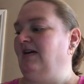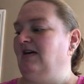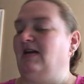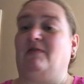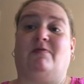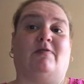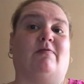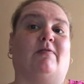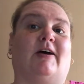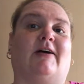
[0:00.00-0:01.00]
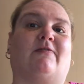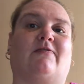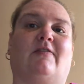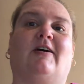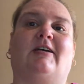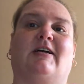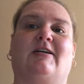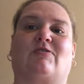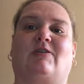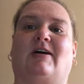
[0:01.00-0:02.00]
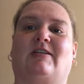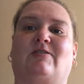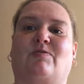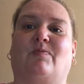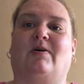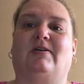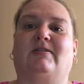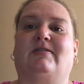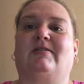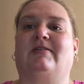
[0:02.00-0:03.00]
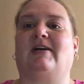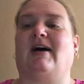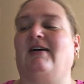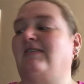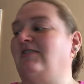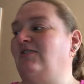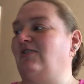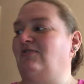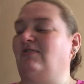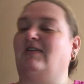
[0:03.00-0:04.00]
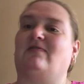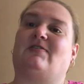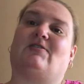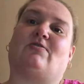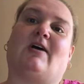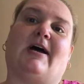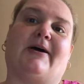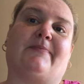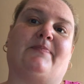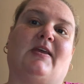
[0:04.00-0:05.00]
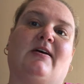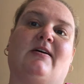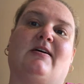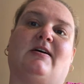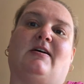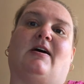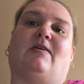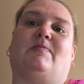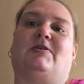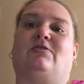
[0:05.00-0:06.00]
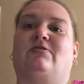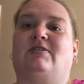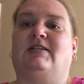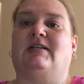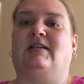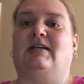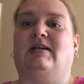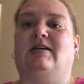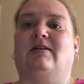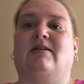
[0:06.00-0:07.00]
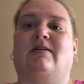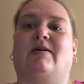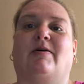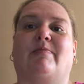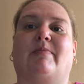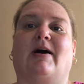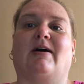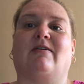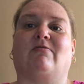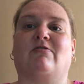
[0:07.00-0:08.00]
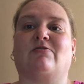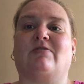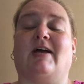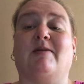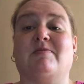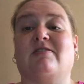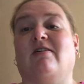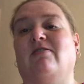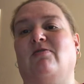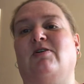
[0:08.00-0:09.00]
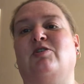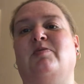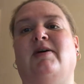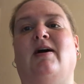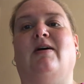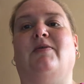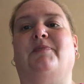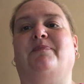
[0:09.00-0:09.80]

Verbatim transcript: If you have not yet tried this water, I suggest you give it a try. Um, as you've seen in my Amazon grocery haul,